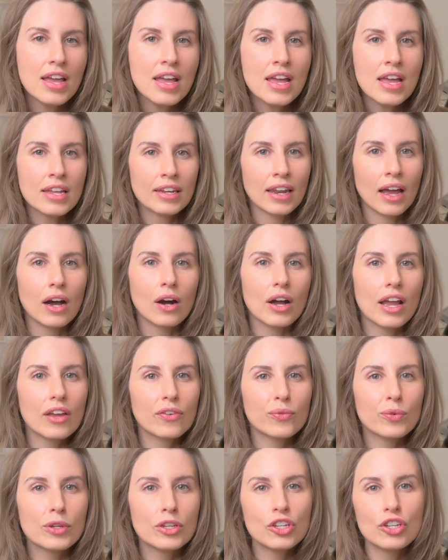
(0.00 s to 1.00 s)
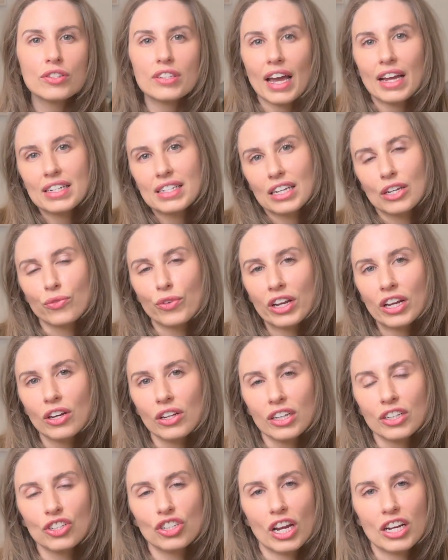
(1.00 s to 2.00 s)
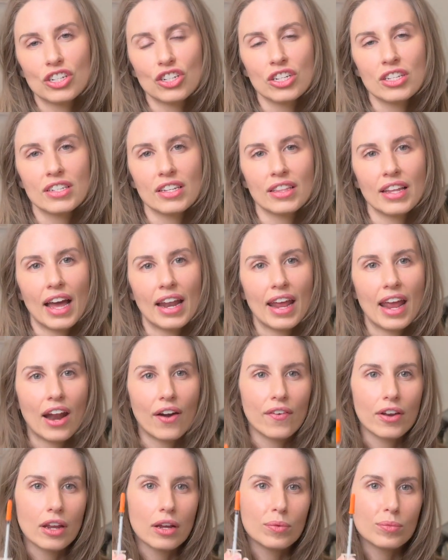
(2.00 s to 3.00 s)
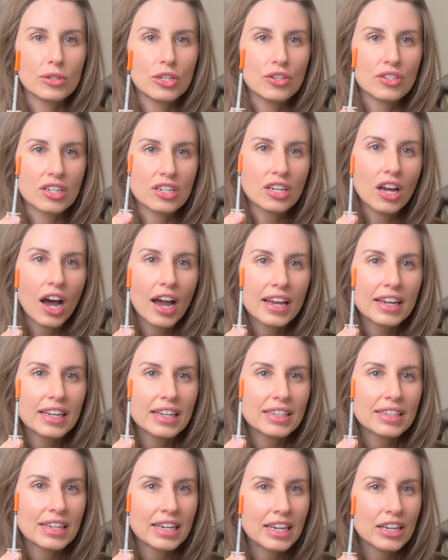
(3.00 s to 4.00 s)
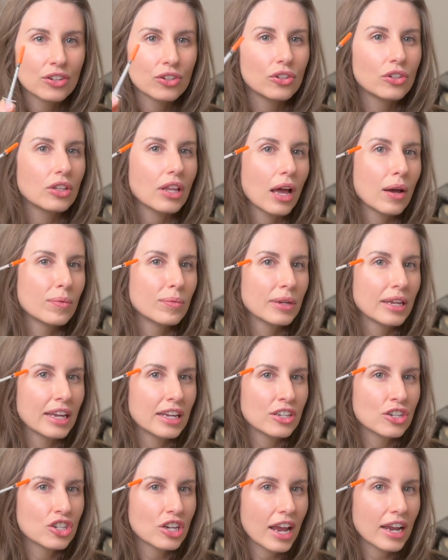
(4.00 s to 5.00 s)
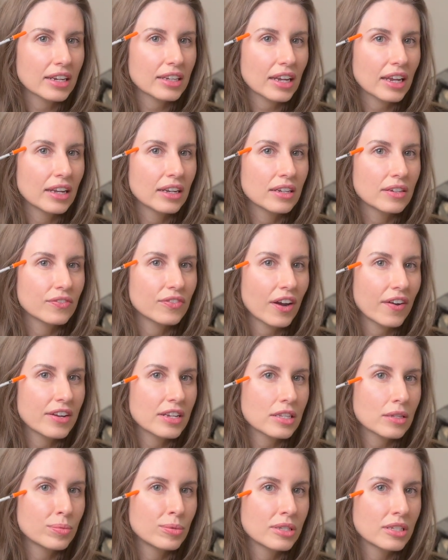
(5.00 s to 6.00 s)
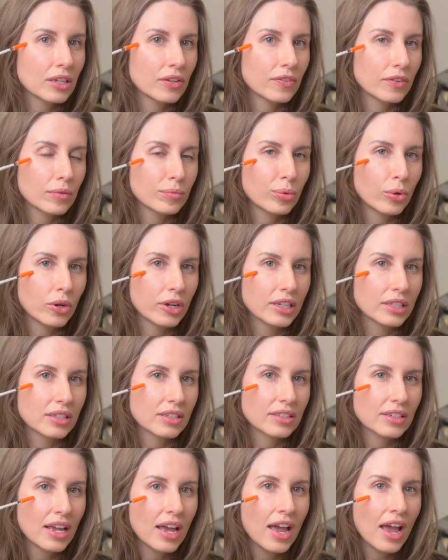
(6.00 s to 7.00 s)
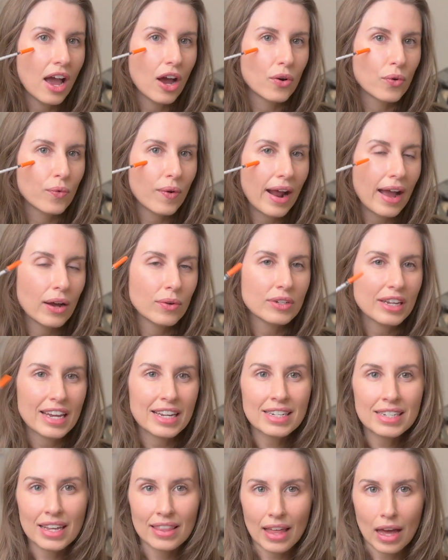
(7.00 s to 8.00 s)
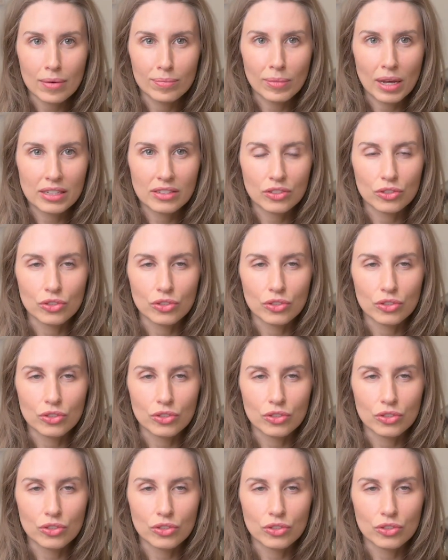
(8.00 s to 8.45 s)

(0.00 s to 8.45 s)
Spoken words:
Now, if we use anti-wrinkle injections in that area, we use a tiny needle and we inject in very specific points around into that muscle